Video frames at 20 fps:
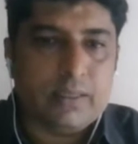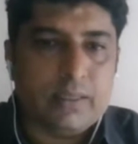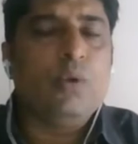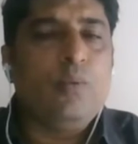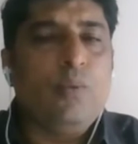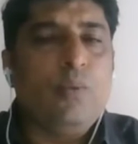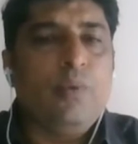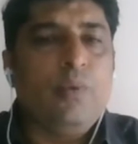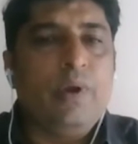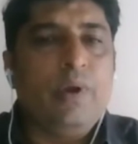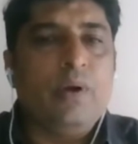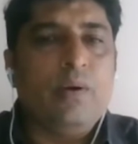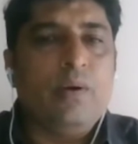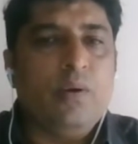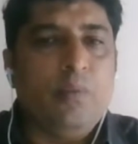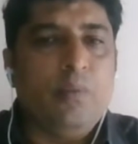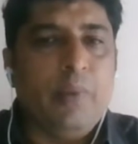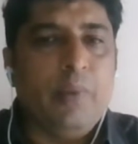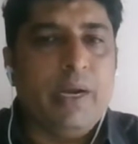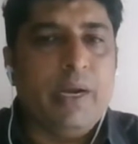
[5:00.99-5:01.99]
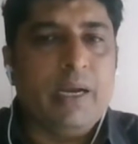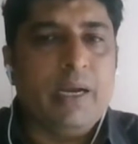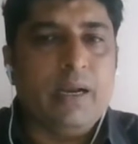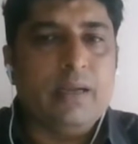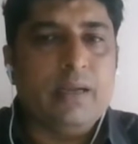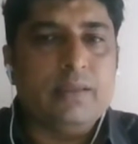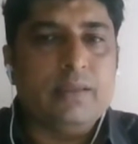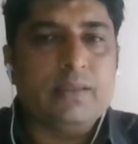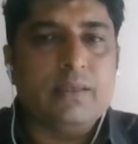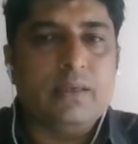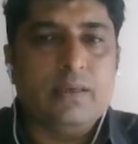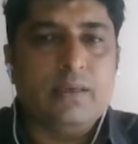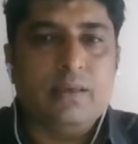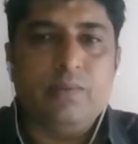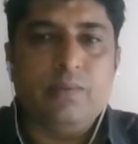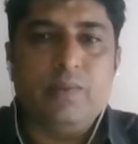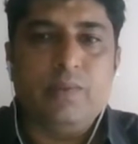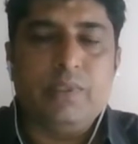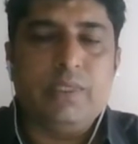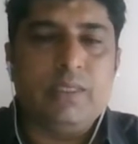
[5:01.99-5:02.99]
So moving on to maintenance,
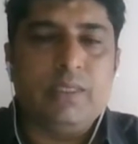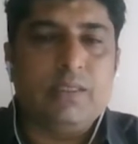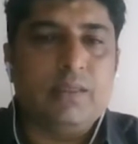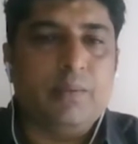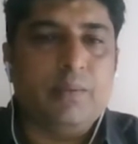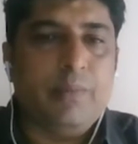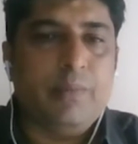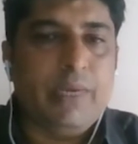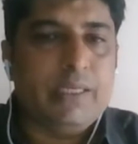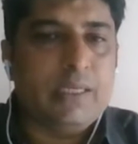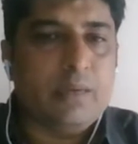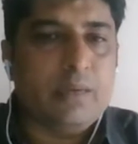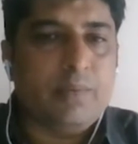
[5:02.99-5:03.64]
which is the major